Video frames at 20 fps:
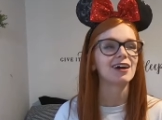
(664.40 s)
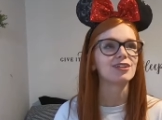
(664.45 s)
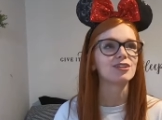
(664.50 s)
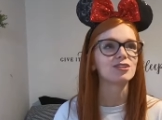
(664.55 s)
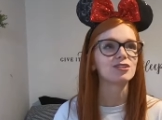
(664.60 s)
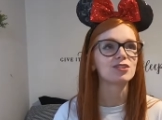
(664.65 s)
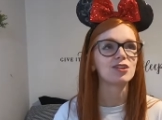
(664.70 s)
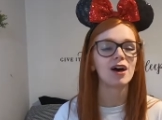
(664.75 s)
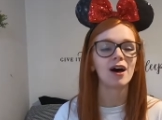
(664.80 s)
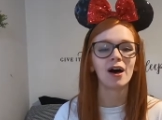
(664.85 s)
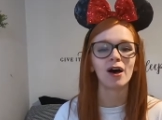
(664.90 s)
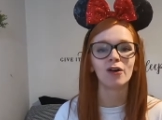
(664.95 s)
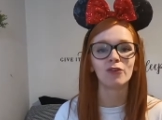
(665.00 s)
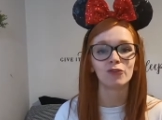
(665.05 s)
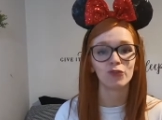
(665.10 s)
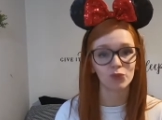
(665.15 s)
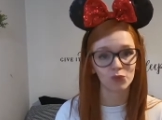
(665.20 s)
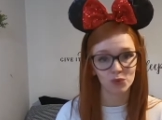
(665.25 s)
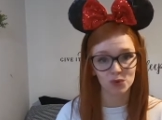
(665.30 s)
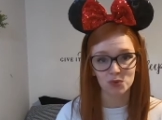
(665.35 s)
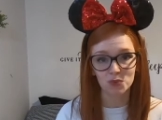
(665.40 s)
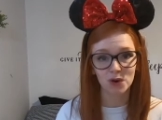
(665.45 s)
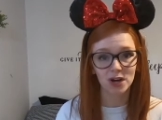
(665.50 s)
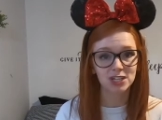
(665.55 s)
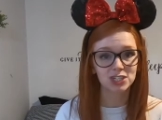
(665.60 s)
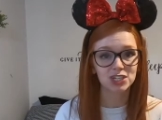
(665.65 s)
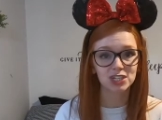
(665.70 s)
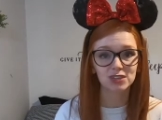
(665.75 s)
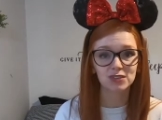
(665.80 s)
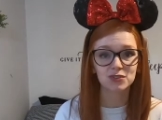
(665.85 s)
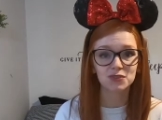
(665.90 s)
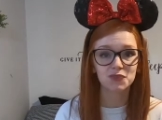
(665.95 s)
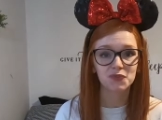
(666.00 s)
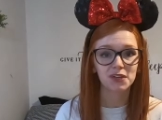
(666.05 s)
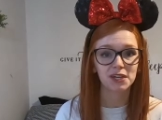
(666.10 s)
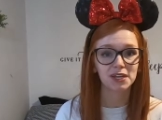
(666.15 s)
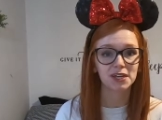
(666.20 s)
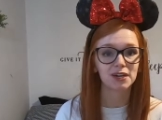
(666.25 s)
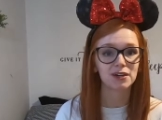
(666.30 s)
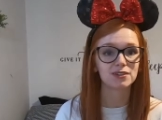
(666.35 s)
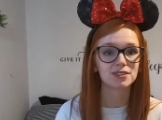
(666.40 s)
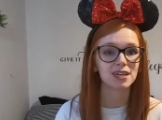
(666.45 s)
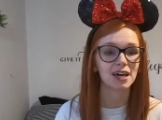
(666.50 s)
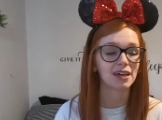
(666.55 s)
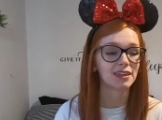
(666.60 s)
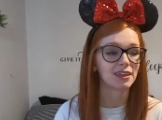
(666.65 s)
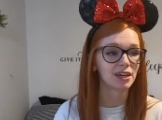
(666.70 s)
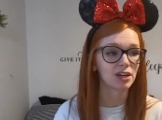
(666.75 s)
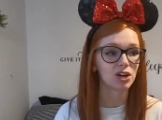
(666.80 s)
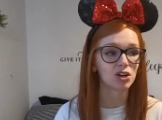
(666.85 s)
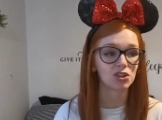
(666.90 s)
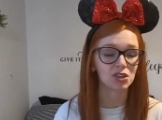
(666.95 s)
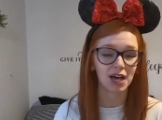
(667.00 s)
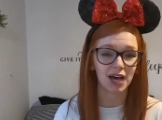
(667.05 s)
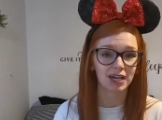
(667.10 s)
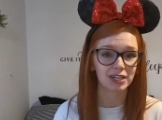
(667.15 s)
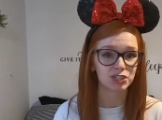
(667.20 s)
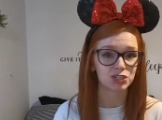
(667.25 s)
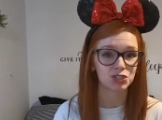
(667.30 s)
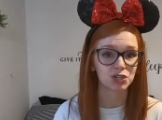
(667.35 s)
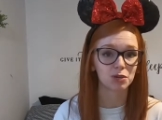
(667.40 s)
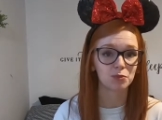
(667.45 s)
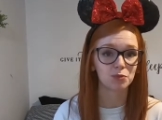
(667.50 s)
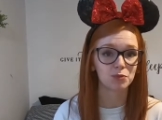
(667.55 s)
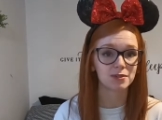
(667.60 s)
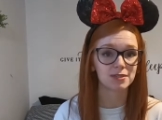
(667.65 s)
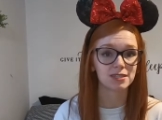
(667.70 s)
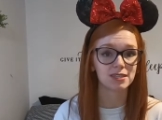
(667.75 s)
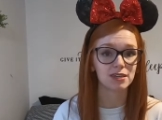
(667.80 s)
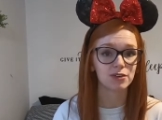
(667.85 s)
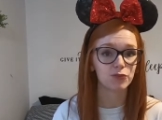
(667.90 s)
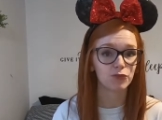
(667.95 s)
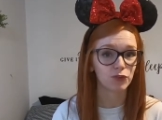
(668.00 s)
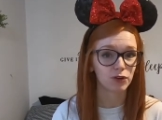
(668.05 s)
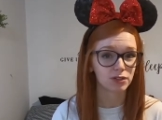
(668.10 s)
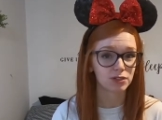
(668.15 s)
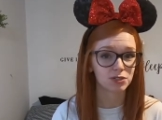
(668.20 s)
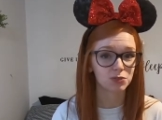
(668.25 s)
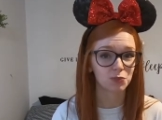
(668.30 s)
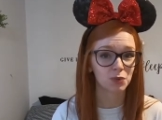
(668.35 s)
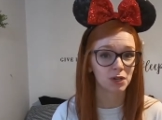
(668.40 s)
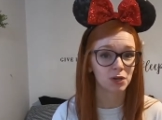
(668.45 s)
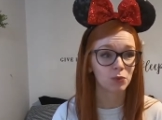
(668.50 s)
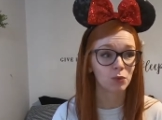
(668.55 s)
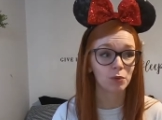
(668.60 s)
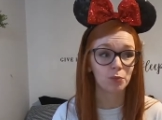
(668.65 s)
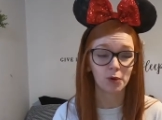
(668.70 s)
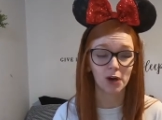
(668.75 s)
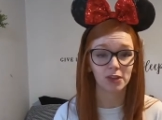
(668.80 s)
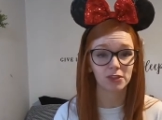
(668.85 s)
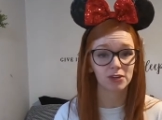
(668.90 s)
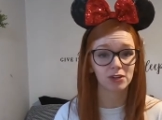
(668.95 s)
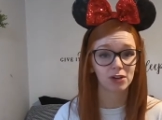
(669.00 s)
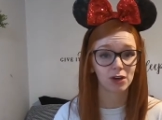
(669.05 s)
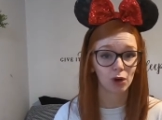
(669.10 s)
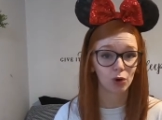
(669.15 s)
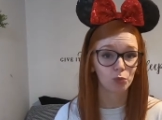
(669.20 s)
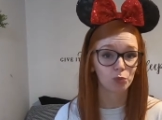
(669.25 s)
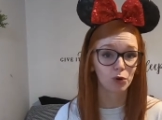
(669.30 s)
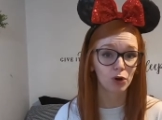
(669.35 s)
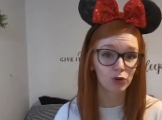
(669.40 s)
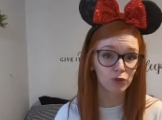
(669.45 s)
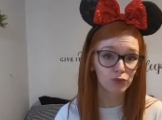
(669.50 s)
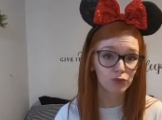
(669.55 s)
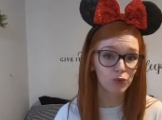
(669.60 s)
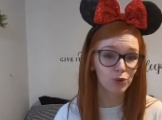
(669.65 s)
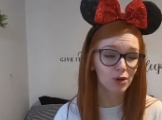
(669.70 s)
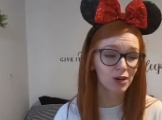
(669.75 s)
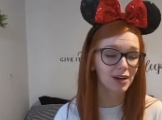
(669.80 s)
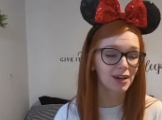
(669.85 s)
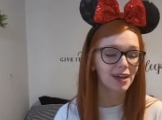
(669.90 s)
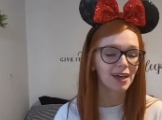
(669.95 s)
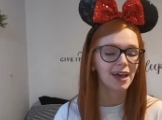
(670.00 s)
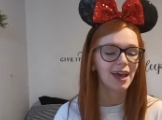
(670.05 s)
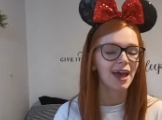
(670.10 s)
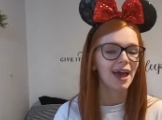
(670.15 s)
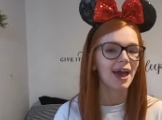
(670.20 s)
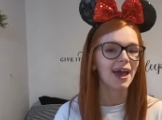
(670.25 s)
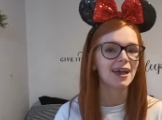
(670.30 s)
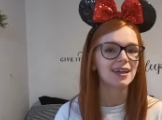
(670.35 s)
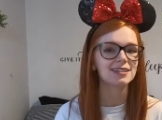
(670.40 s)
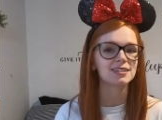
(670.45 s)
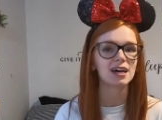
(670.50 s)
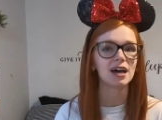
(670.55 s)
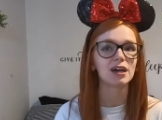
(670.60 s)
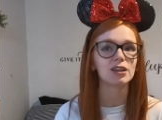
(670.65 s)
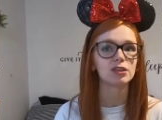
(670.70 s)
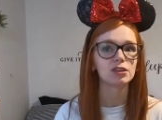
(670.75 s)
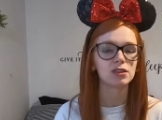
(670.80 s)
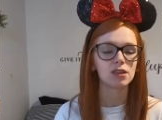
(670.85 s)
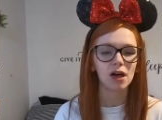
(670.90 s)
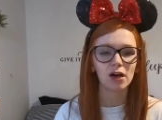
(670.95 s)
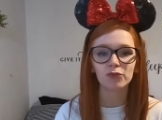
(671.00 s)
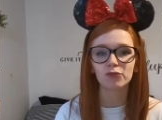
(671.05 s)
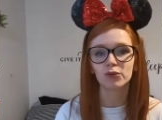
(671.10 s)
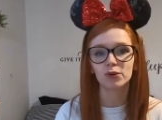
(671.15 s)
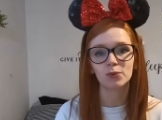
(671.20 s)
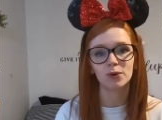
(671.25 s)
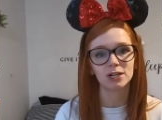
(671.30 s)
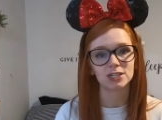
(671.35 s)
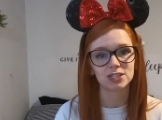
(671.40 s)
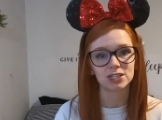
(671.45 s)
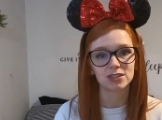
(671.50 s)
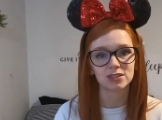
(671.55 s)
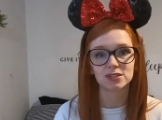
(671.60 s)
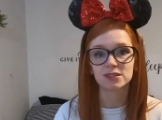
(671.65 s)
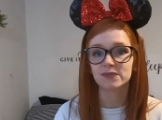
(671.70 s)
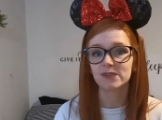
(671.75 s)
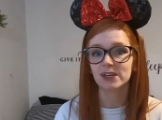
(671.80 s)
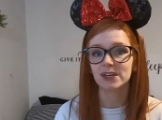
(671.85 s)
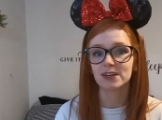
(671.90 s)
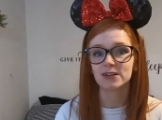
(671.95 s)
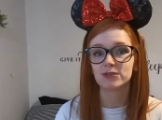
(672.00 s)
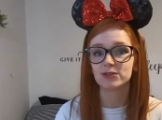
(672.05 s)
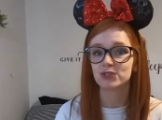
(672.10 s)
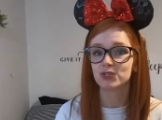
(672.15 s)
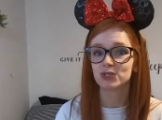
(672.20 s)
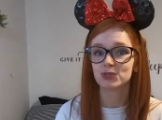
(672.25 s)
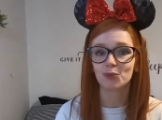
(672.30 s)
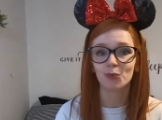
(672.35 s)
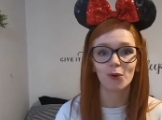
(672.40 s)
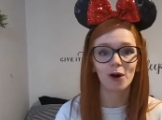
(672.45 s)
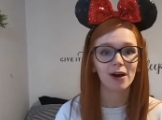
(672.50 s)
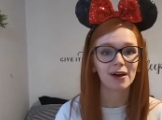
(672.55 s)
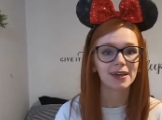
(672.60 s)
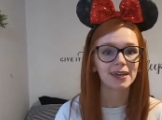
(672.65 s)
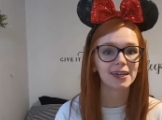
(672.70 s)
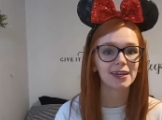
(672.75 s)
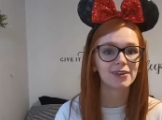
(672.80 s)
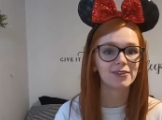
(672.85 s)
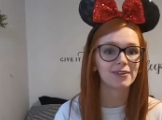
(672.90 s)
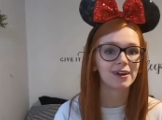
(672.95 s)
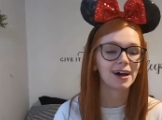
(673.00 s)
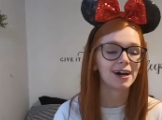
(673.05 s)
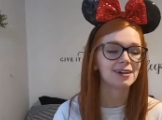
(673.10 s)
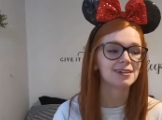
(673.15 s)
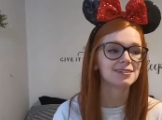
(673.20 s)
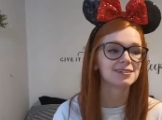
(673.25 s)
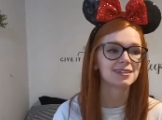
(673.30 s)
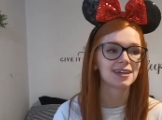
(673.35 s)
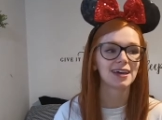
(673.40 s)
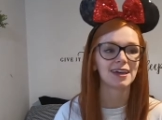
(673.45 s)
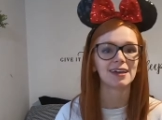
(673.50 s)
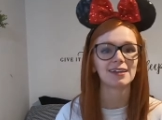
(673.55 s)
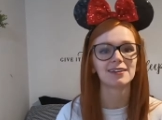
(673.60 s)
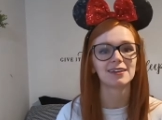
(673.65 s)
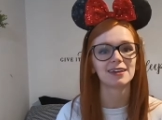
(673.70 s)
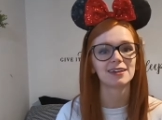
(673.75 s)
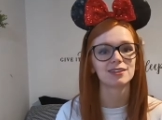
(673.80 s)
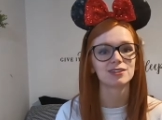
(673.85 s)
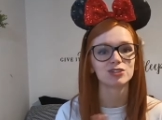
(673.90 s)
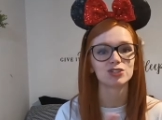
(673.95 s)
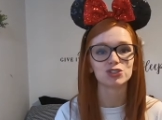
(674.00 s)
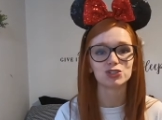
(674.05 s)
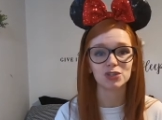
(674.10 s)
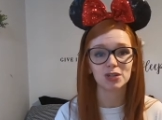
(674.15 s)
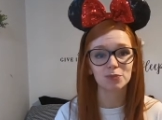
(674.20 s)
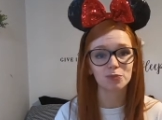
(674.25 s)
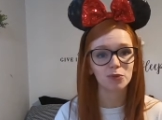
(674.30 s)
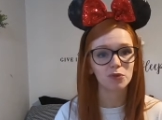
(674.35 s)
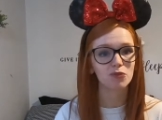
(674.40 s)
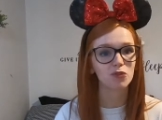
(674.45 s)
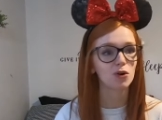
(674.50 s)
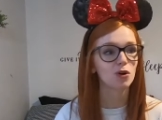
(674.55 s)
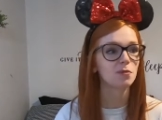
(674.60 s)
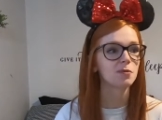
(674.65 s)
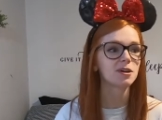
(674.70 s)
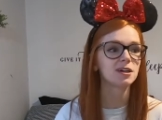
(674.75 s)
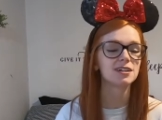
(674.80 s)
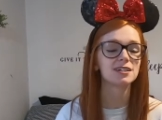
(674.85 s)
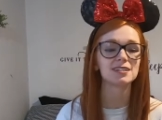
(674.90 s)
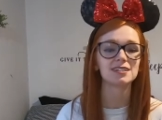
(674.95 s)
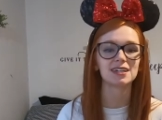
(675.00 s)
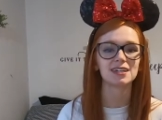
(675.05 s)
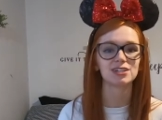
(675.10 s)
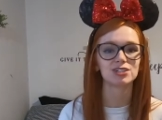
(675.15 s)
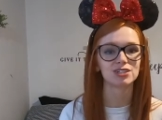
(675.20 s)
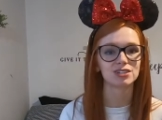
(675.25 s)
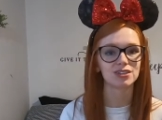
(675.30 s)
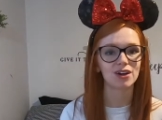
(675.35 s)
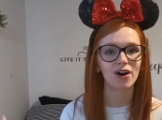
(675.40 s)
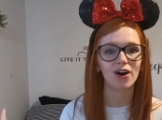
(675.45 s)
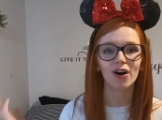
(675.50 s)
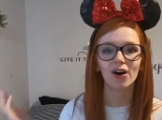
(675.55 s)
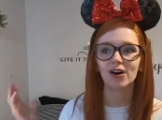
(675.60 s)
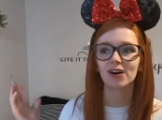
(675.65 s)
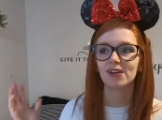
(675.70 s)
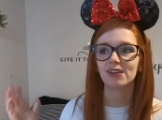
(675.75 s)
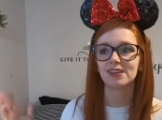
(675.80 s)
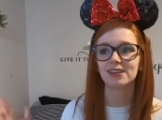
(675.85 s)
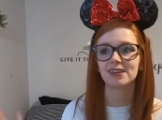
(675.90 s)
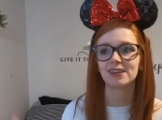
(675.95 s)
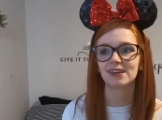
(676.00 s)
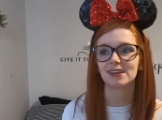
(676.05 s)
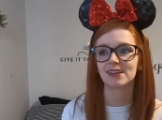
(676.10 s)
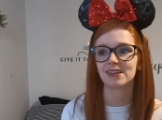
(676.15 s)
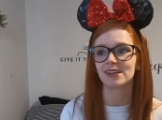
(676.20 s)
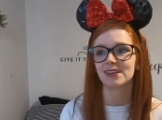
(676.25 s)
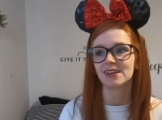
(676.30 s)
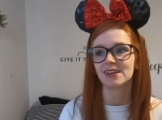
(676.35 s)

love rewatching those videos. I think our last trip was the first one we bought the GoPro for, and I love rewatching those videos, just walking around and like the street performers and just all the